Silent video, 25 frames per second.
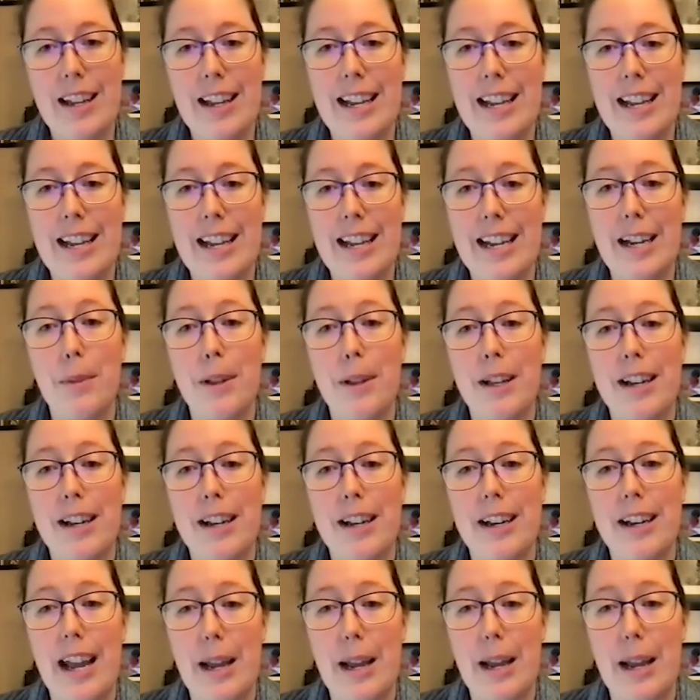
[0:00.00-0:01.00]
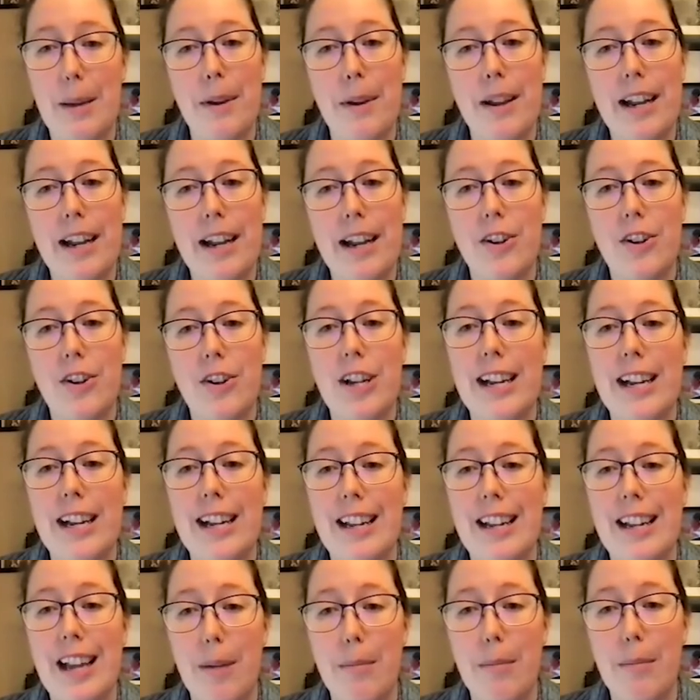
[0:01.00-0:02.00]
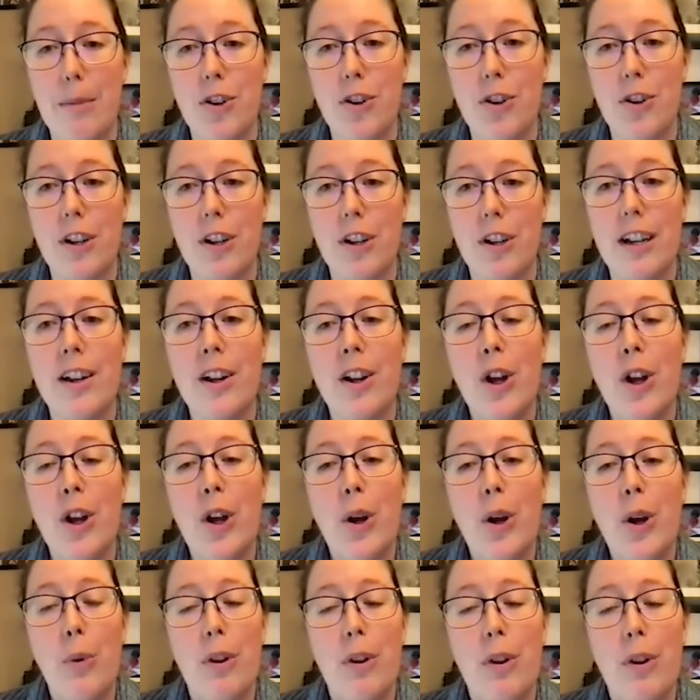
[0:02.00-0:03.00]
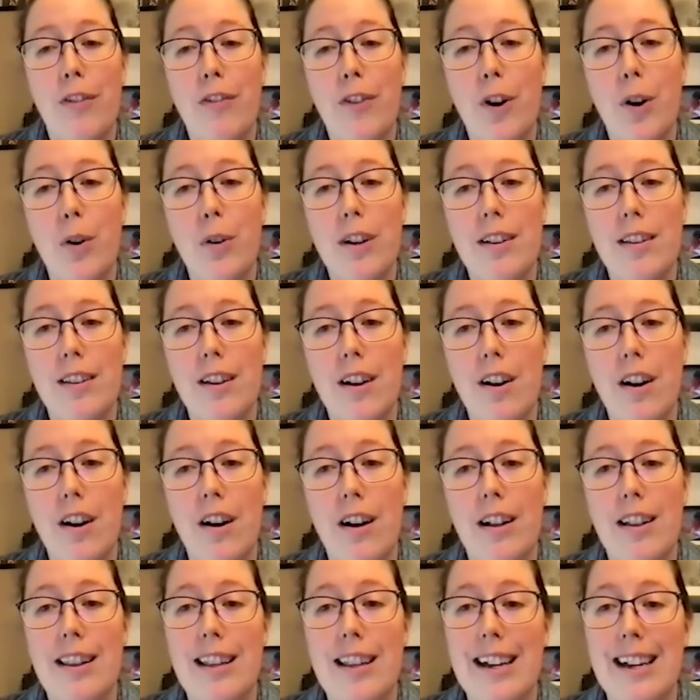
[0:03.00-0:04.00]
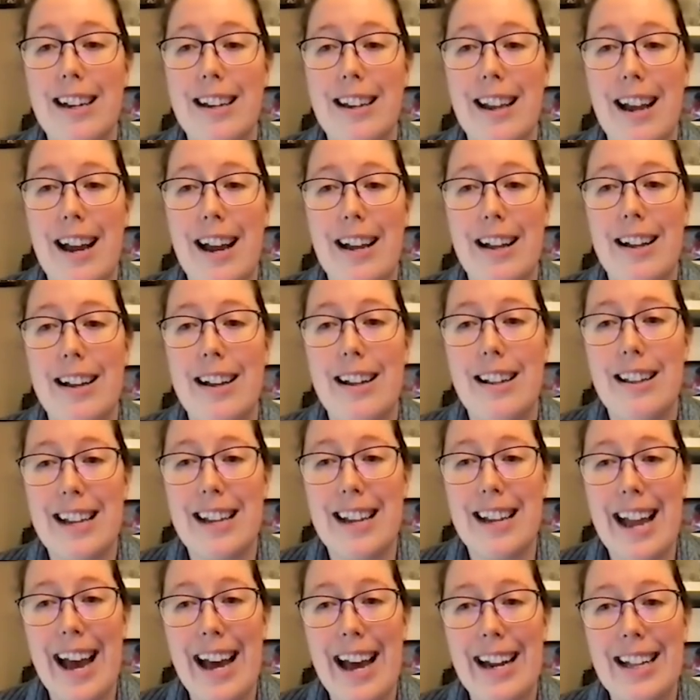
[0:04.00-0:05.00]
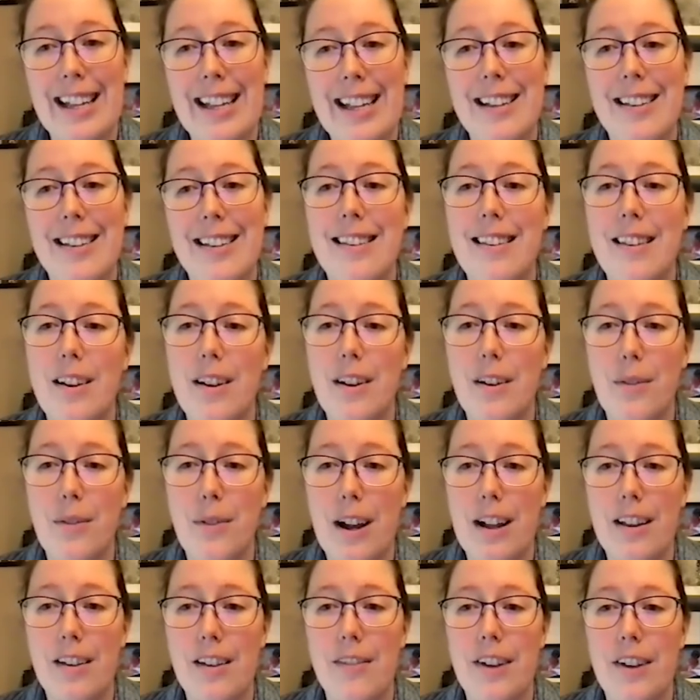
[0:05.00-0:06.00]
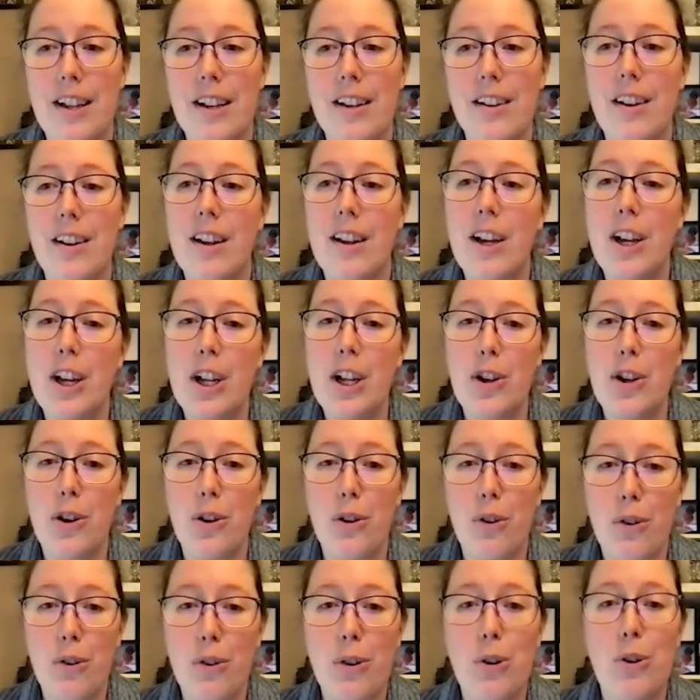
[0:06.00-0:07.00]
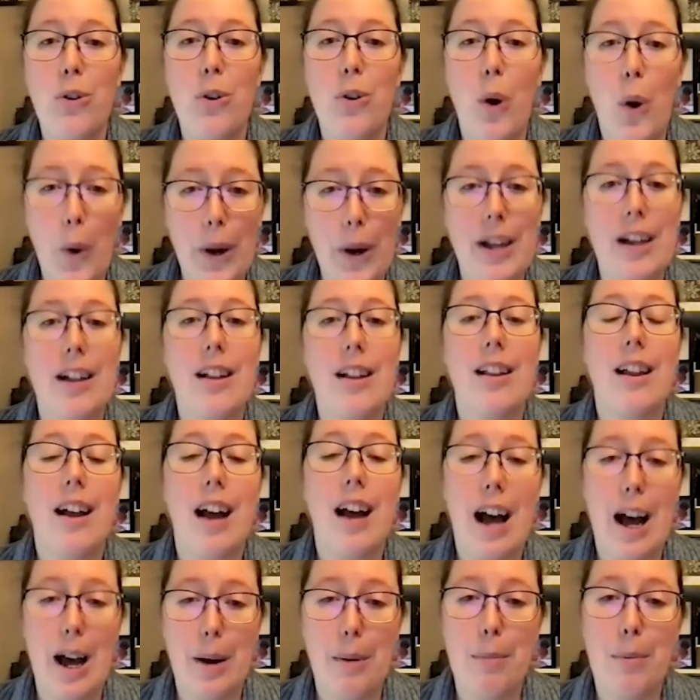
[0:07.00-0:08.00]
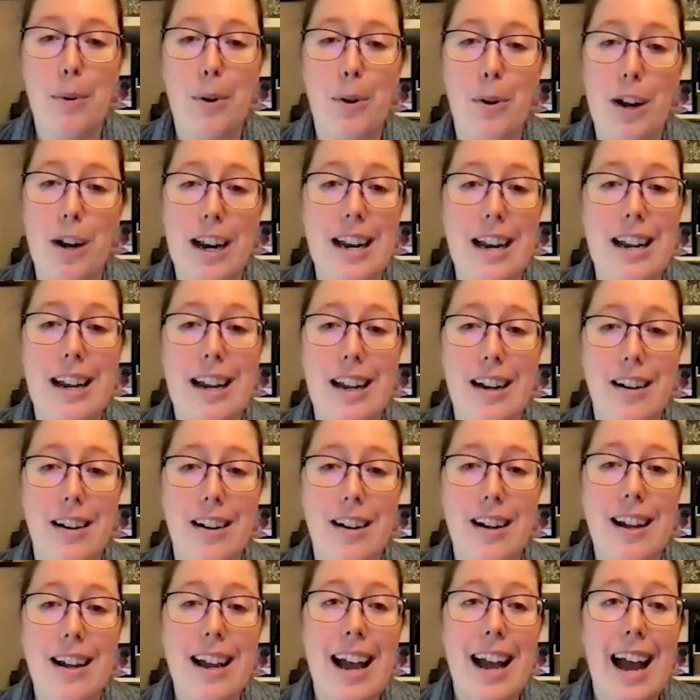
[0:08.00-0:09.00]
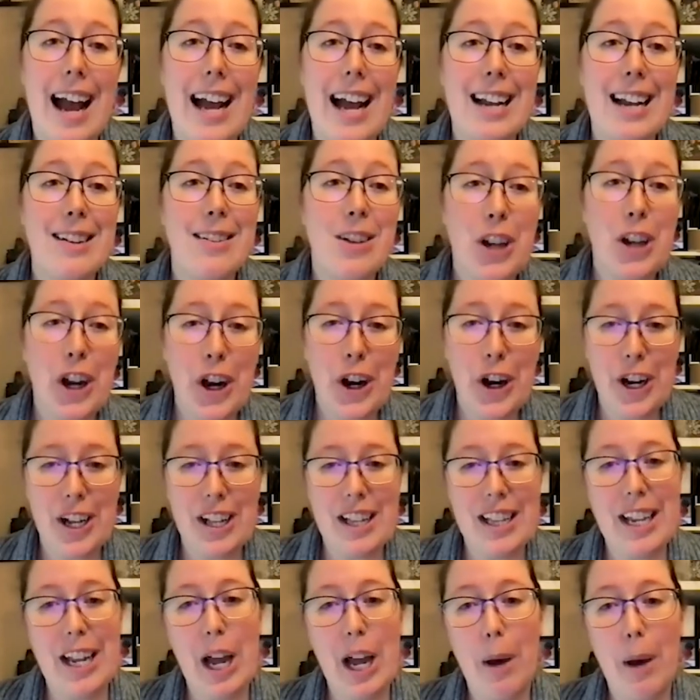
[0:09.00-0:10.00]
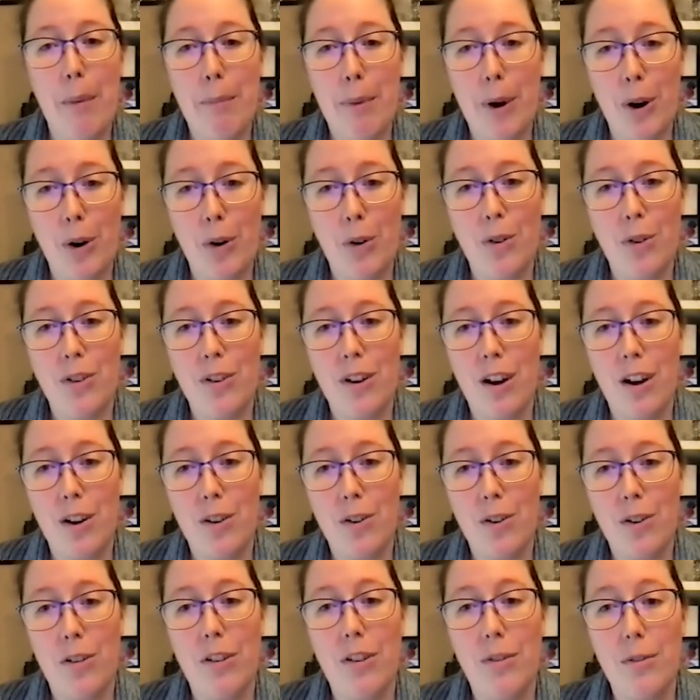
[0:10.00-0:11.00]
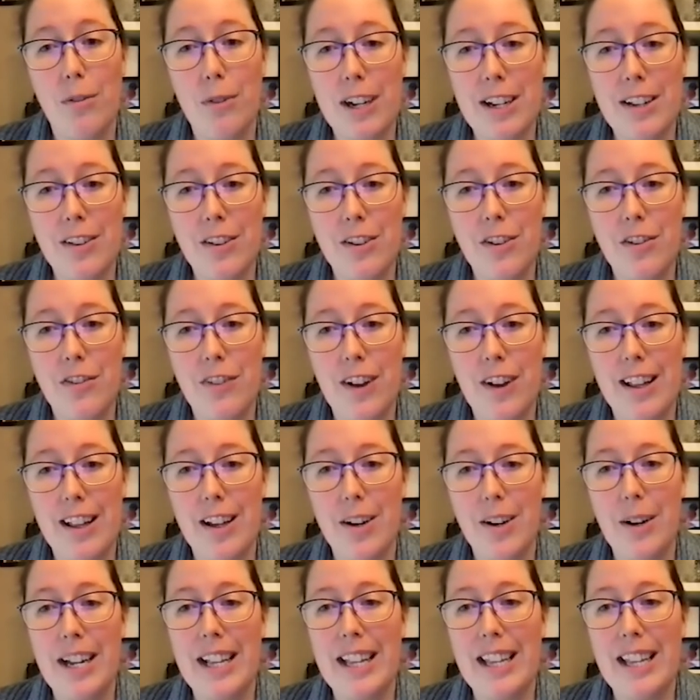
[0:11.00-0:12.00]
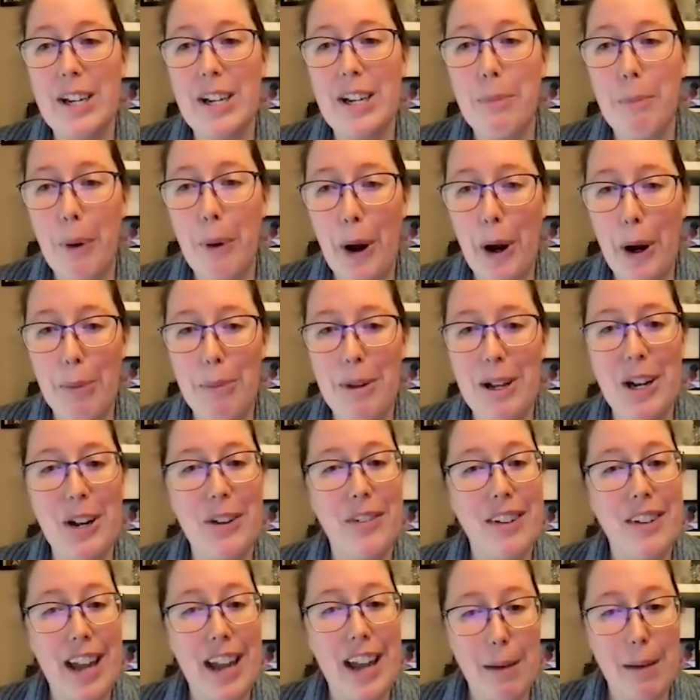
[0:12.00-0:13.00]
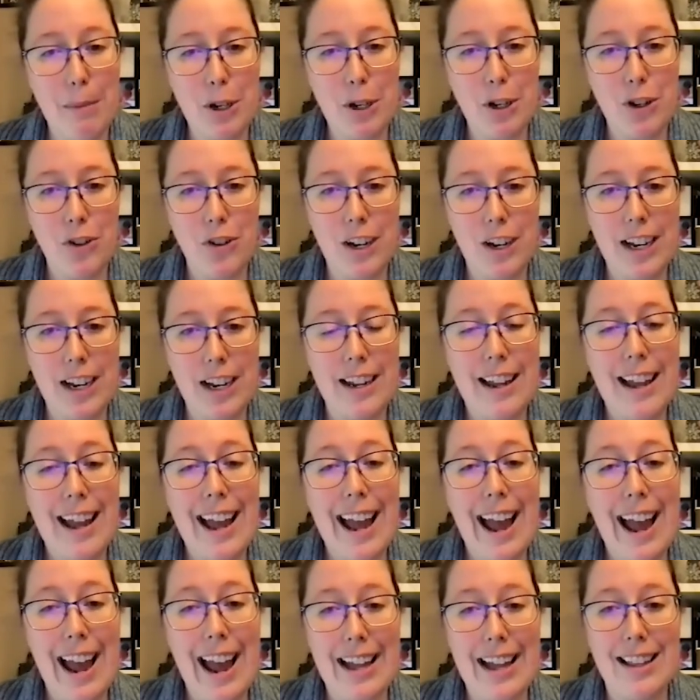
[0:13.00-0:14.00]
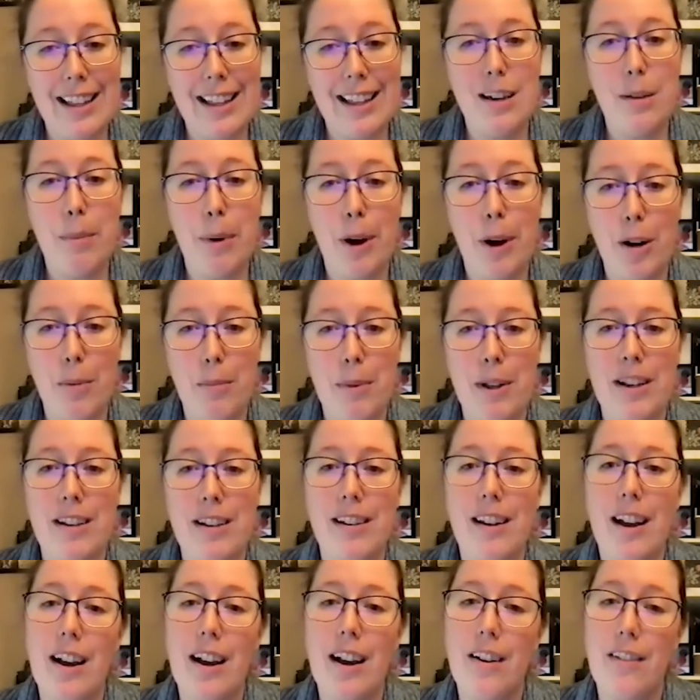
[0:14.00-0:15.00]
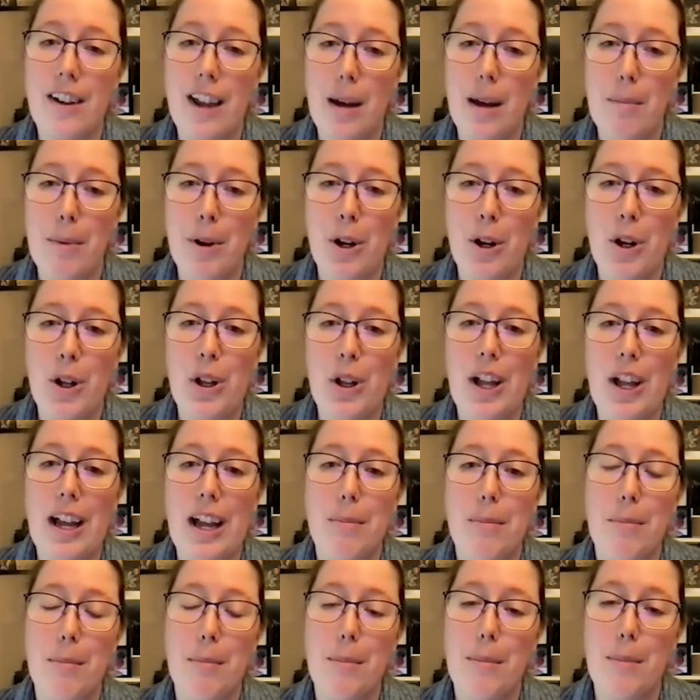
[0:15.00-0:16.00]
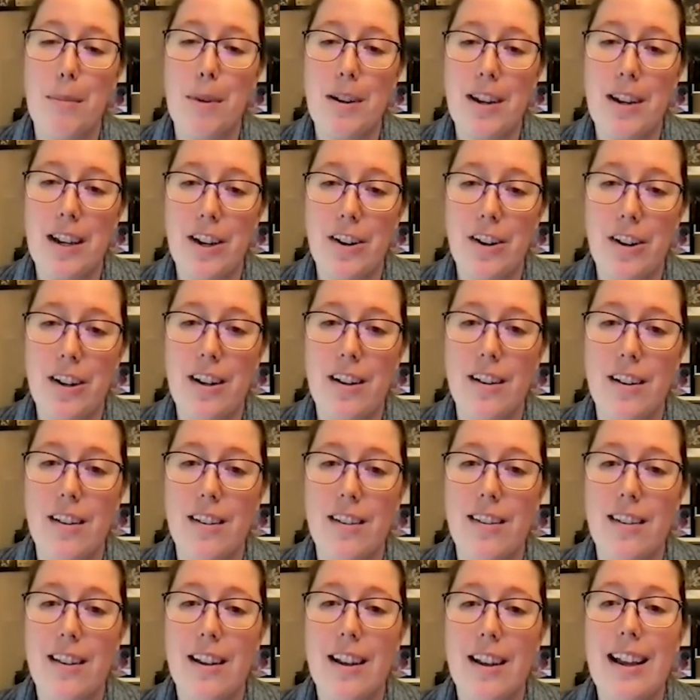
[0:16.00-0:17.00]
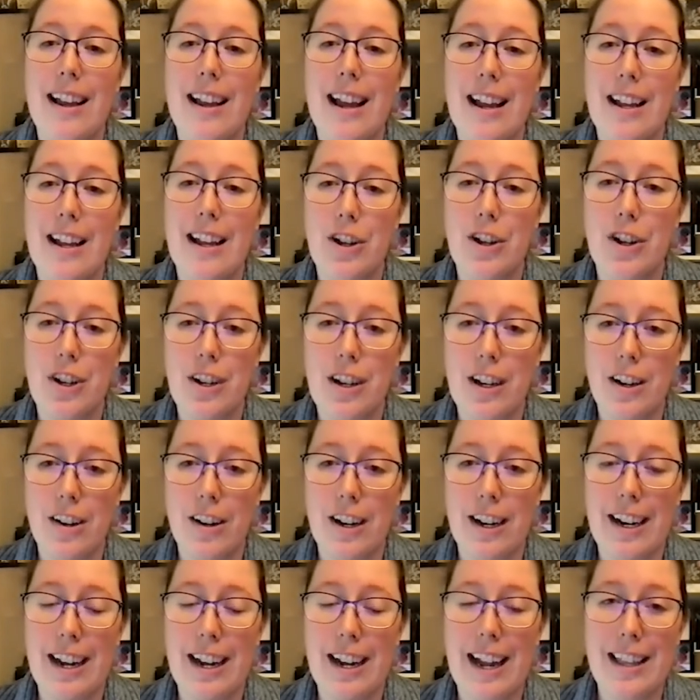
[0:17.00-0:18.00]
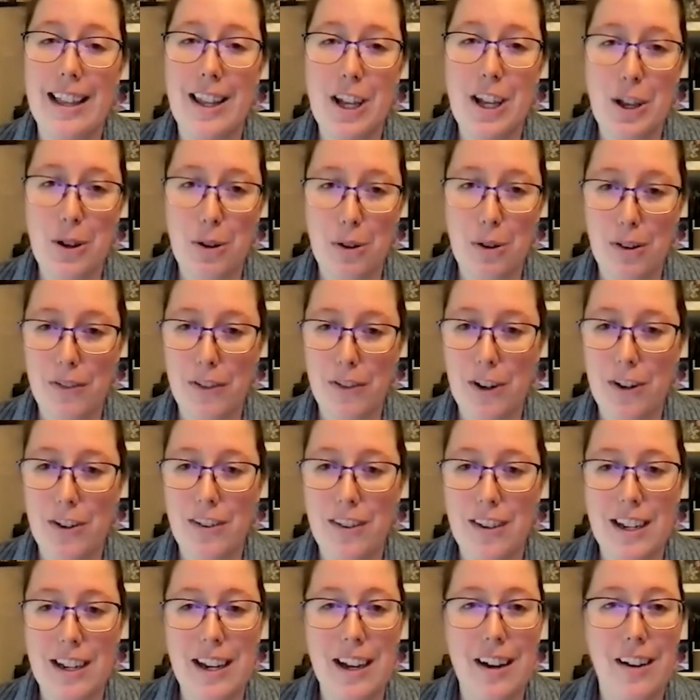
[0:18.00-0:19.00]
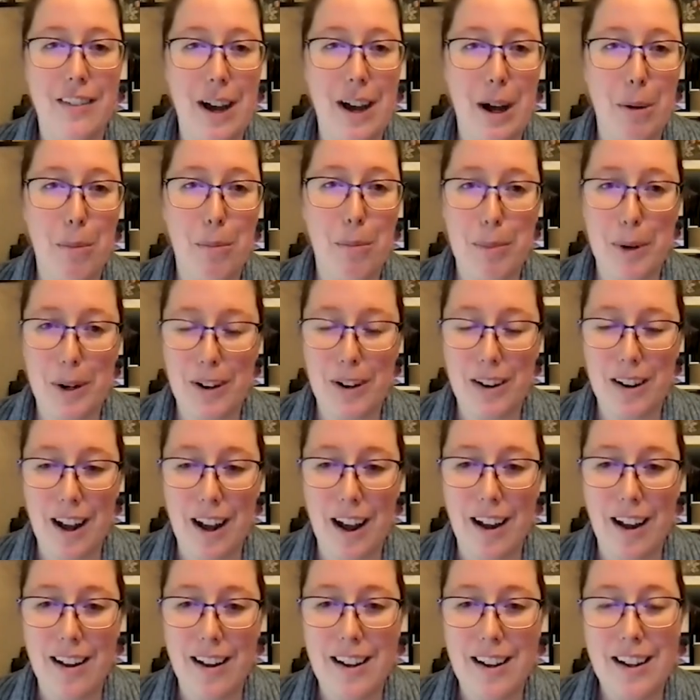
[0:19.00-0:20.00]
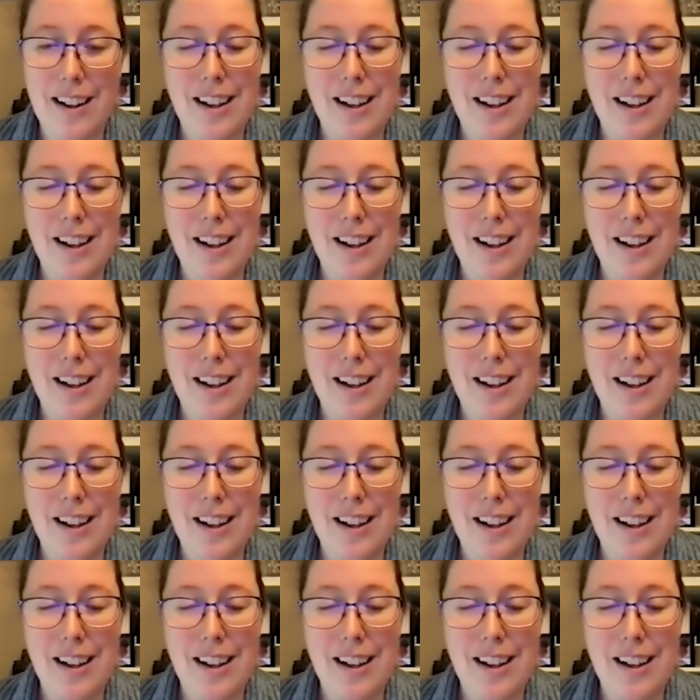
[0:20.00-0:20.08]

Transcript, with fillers: He completed a PhD in chemistry with a focus on the, catal- the catalysts relevant to crude oil upgrading and is currently a postdoctoral research fellow in the Department of Chemistry and the Department of Chemical and Materials Engineering at the University of Alberta.